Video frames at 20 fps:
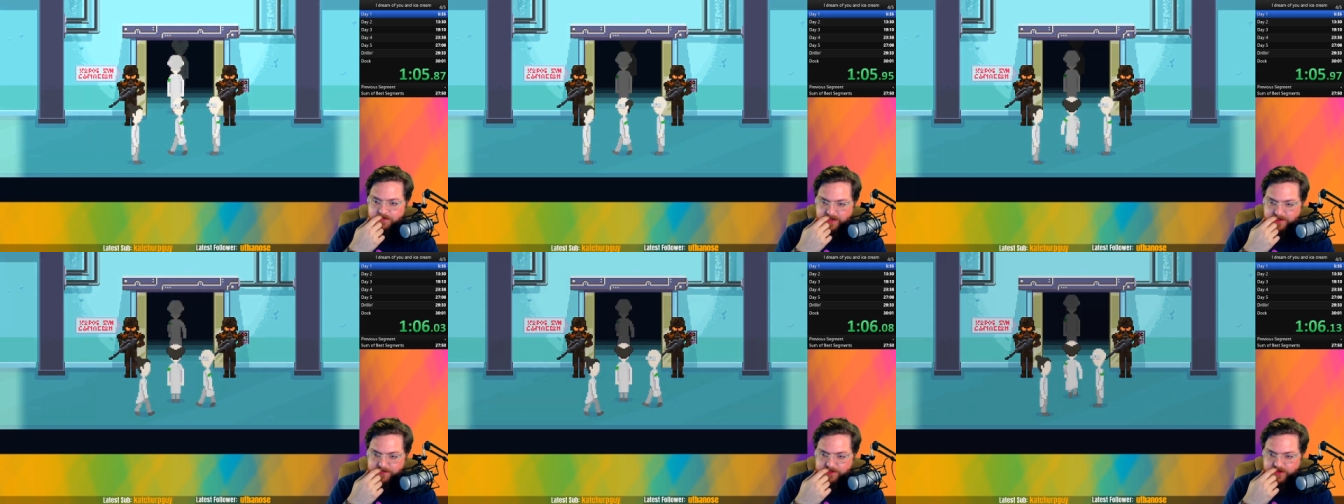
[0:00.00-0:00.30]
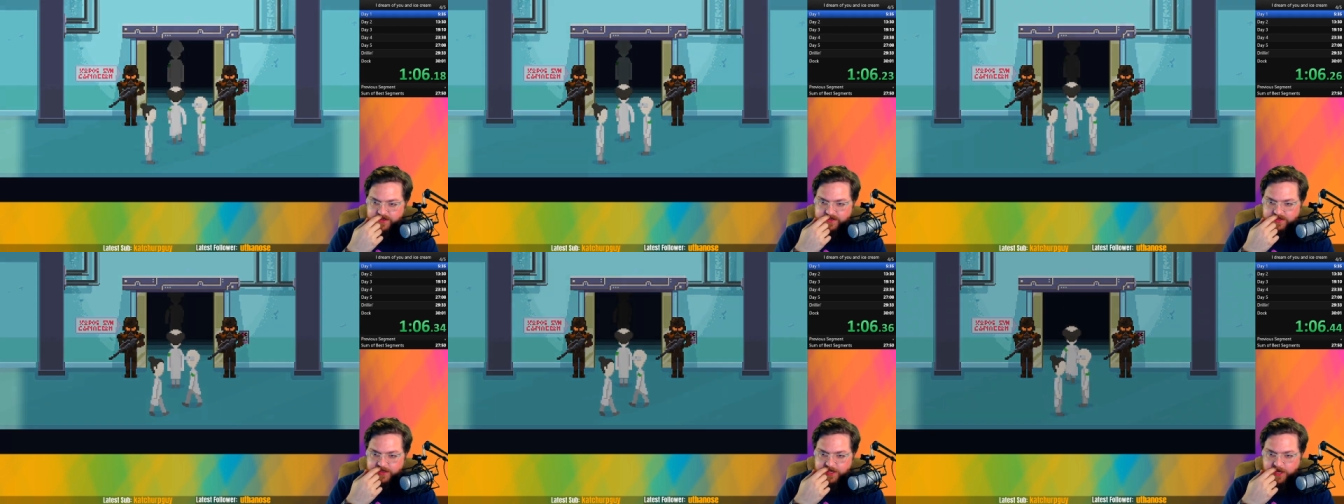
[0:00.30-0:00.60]

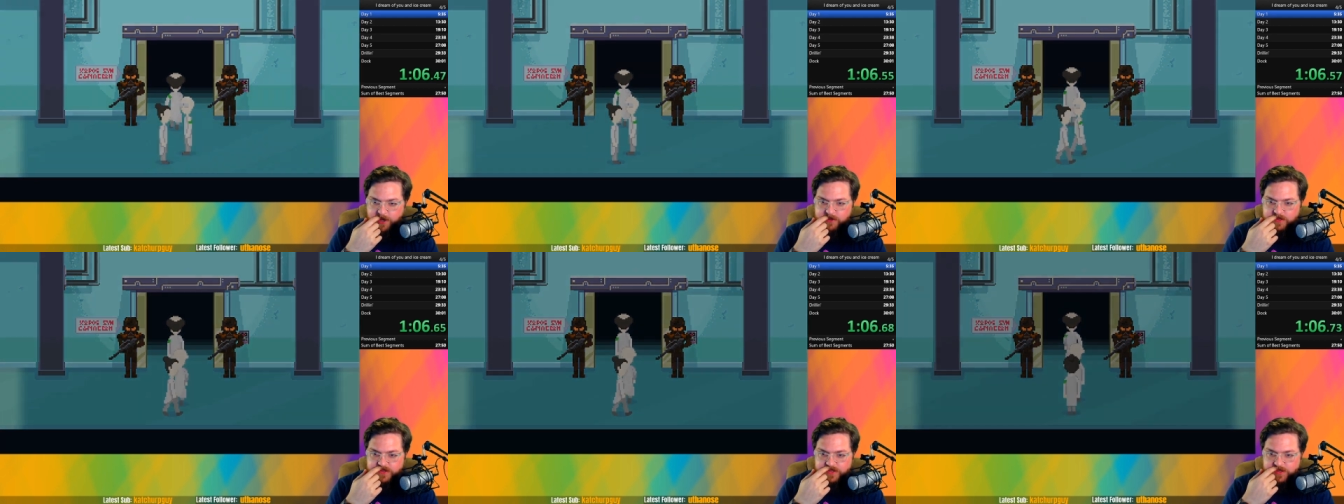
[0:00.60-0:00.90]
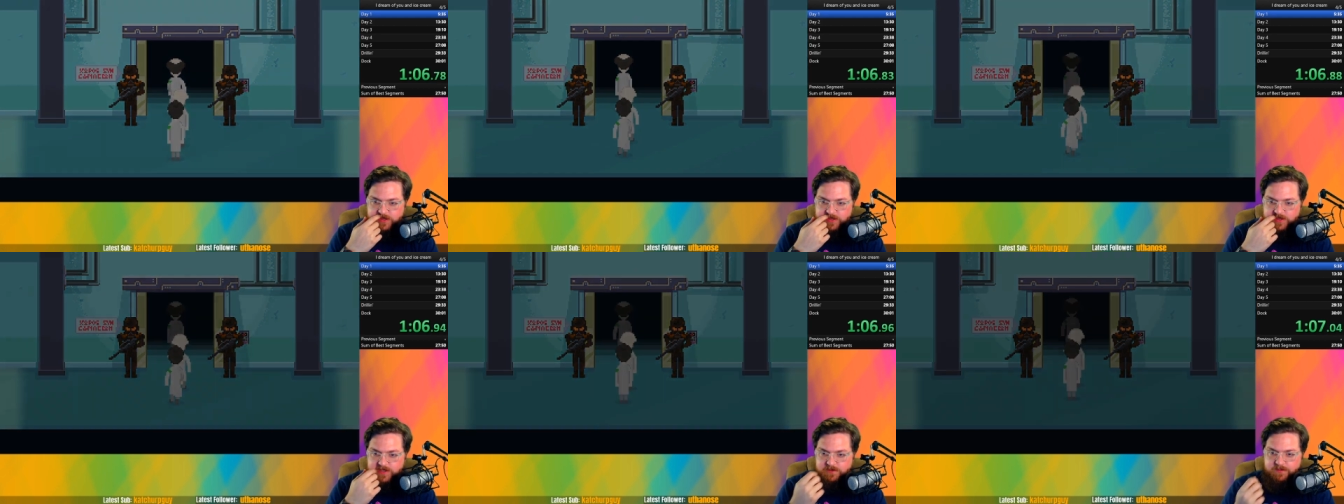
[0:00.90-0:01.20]
people in
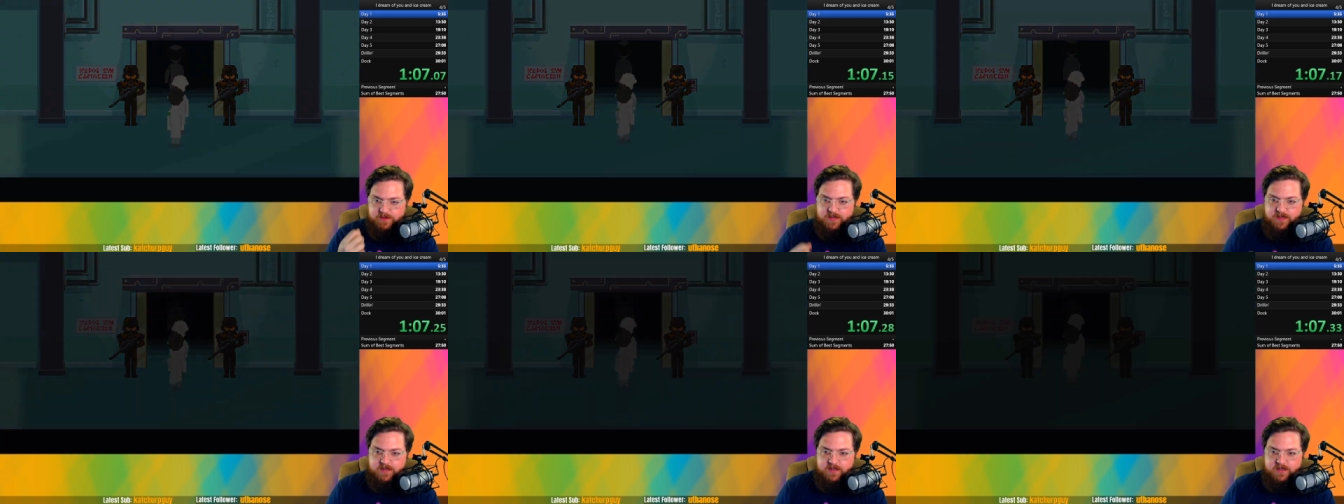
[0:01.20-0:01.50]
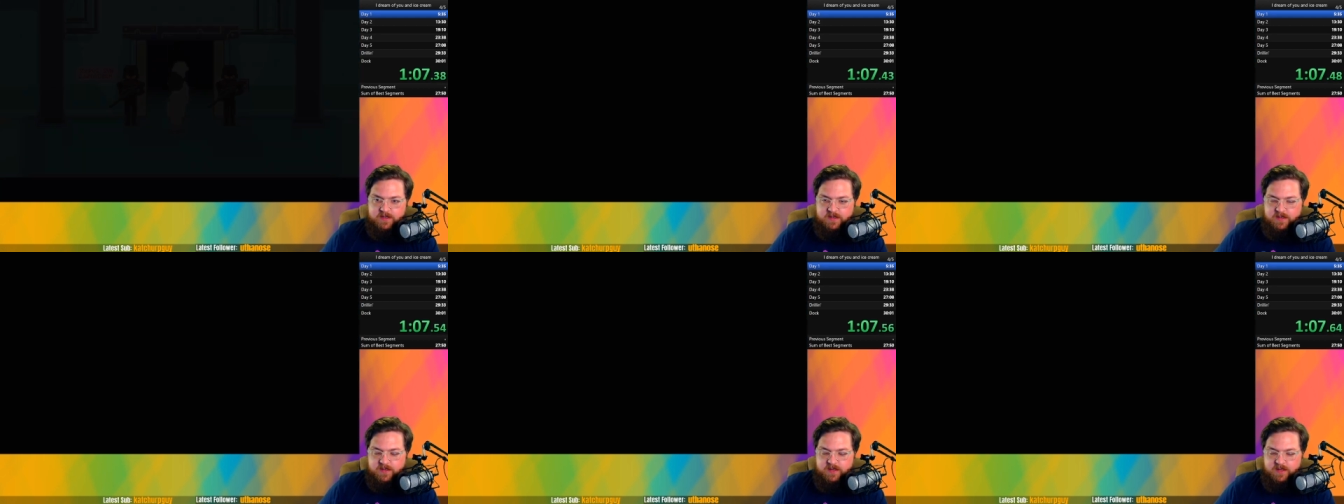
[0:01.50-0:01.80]
coats
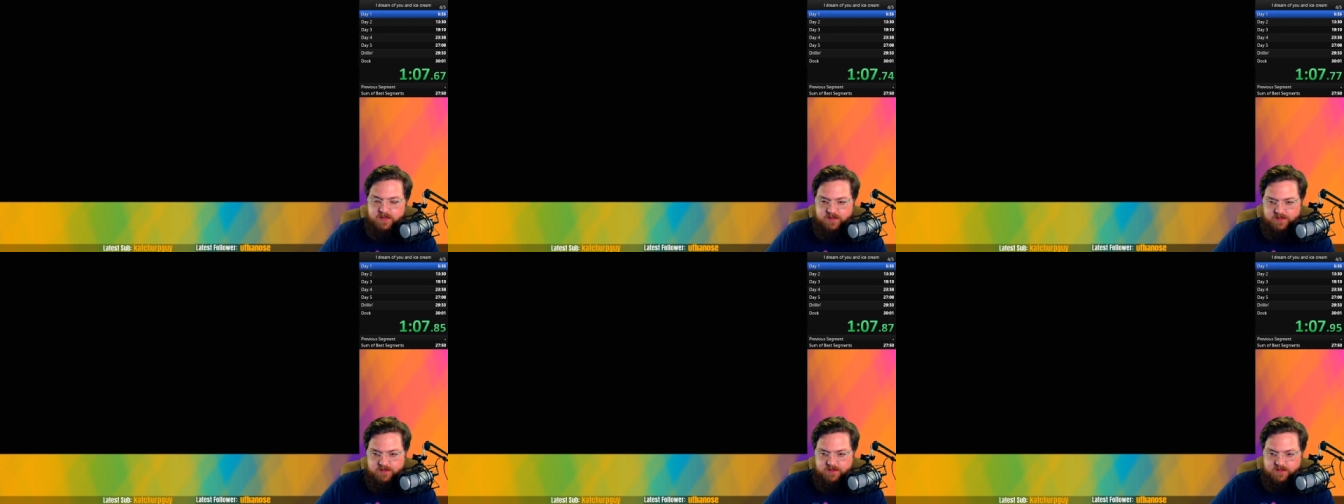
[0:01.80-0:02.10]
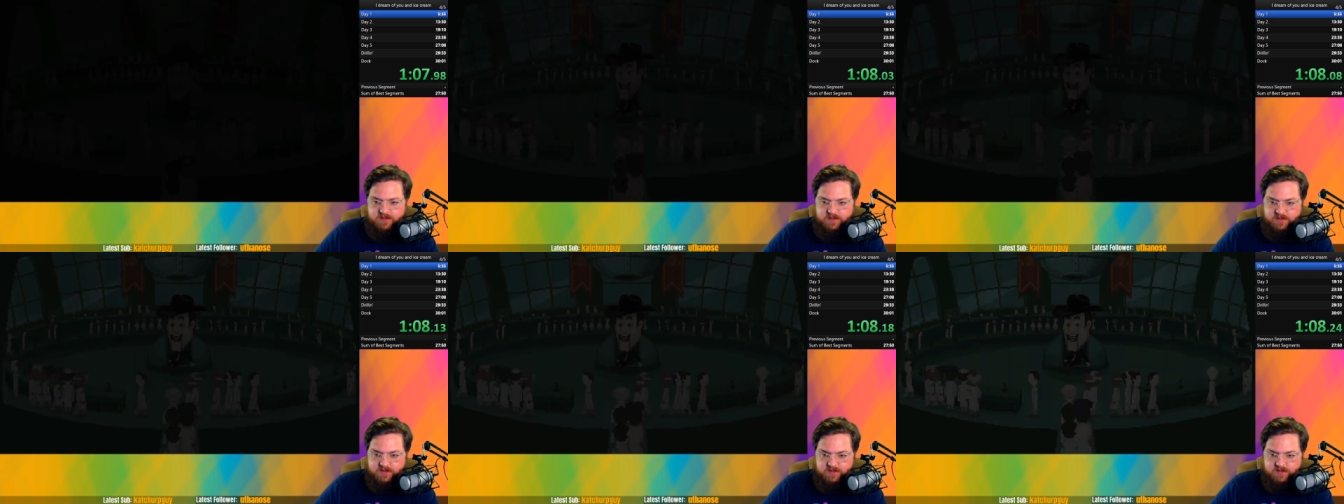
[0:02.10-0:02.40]
being uh,
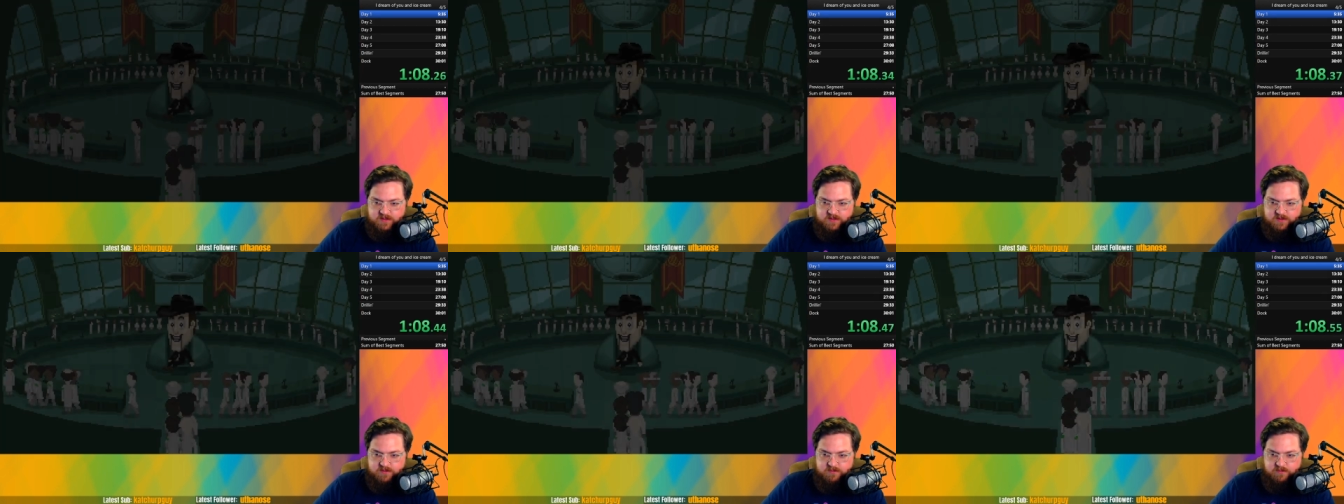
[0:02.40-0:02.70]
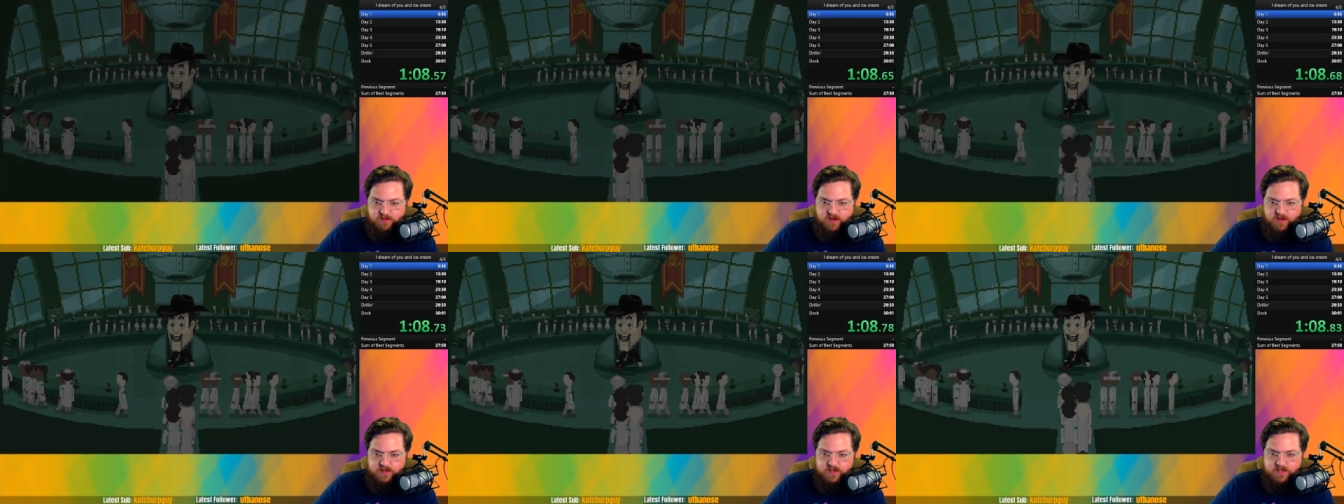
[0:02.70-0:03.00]

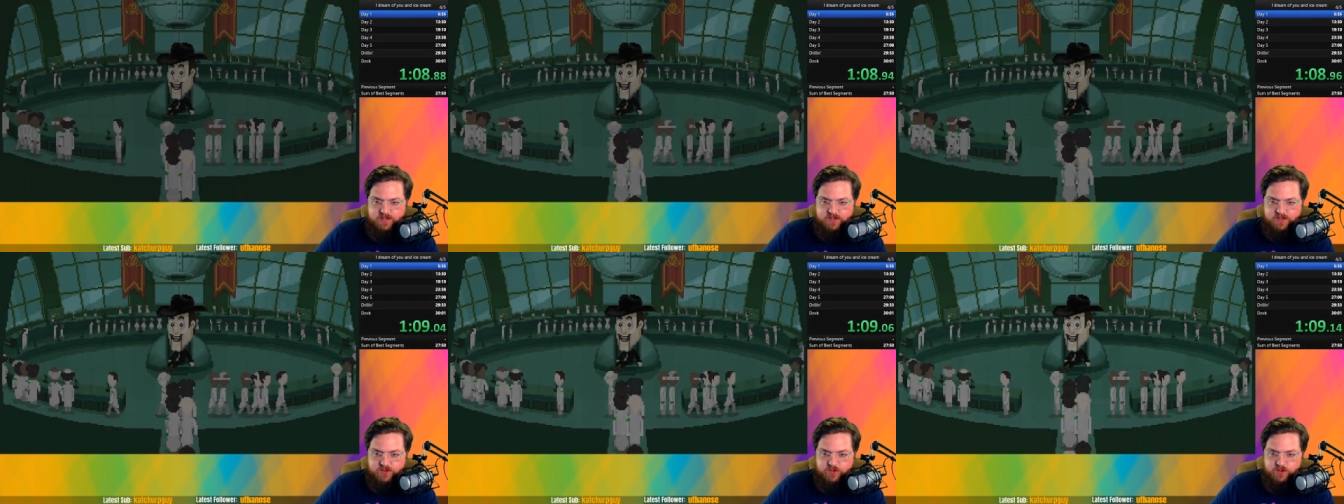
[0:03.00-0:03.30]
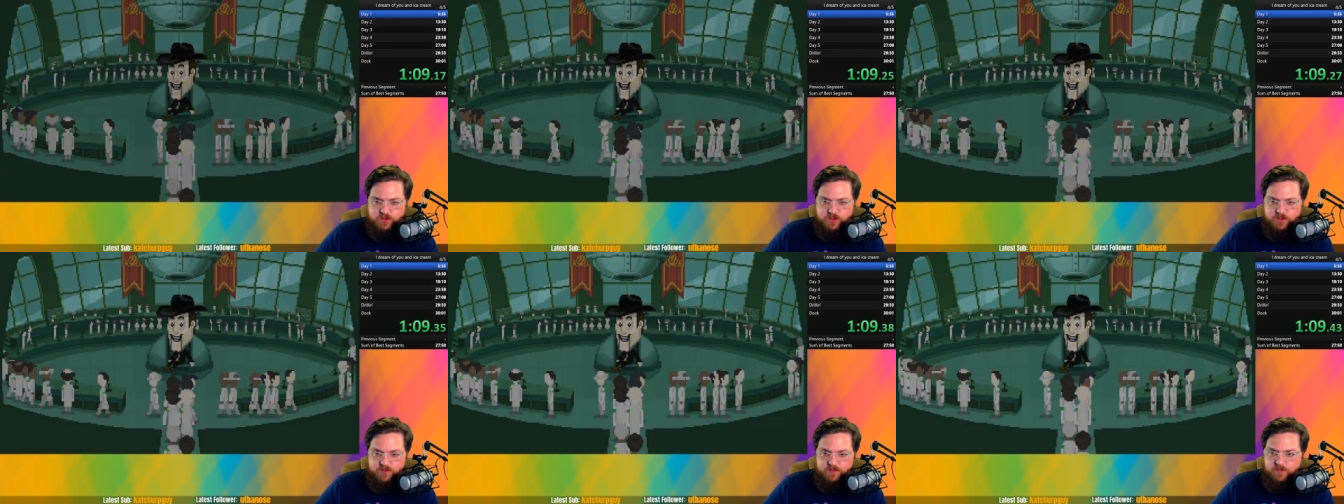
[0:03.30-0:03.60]
brought into this
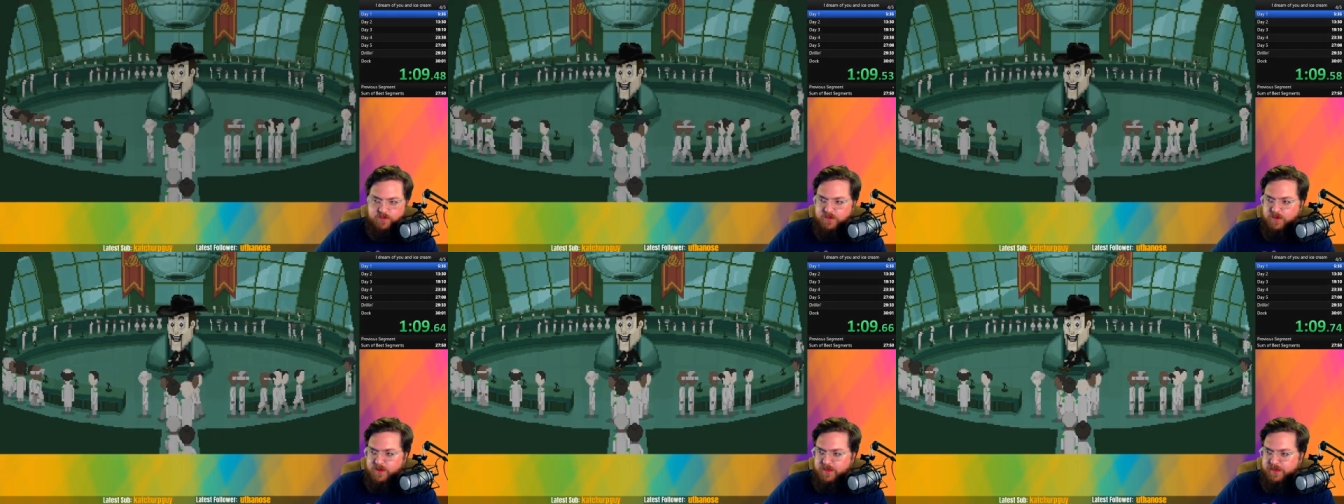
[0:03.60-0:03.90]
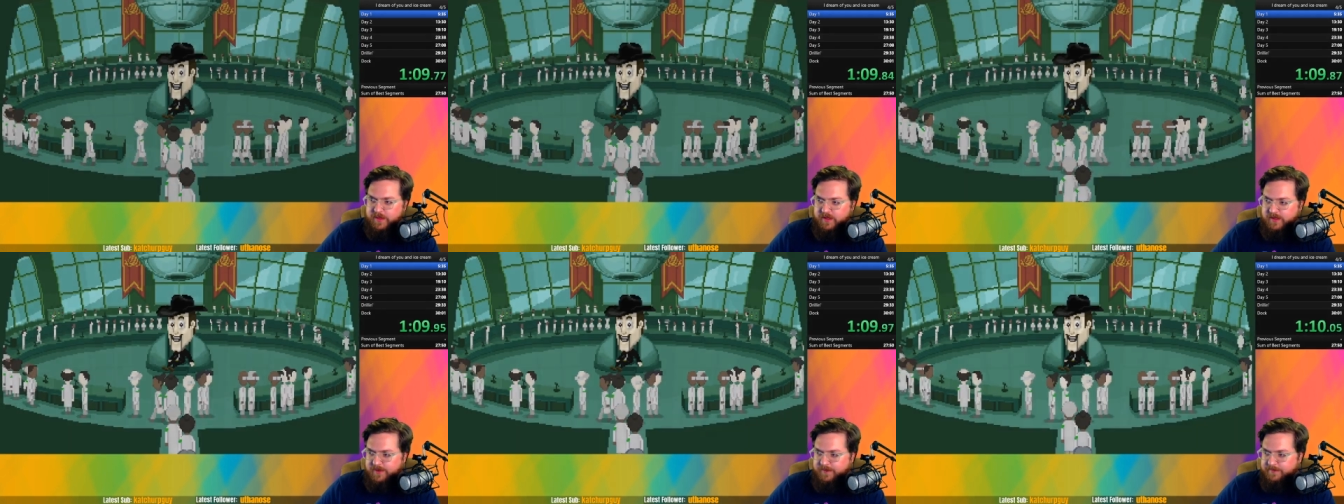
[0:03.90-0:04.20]
room with.
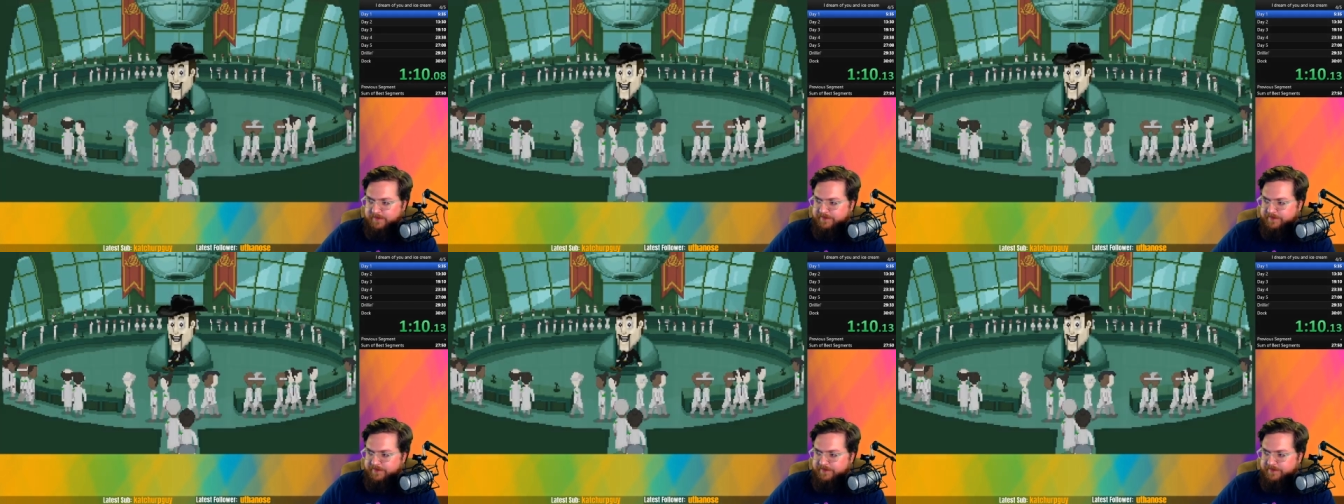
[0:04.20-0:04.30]
Uh,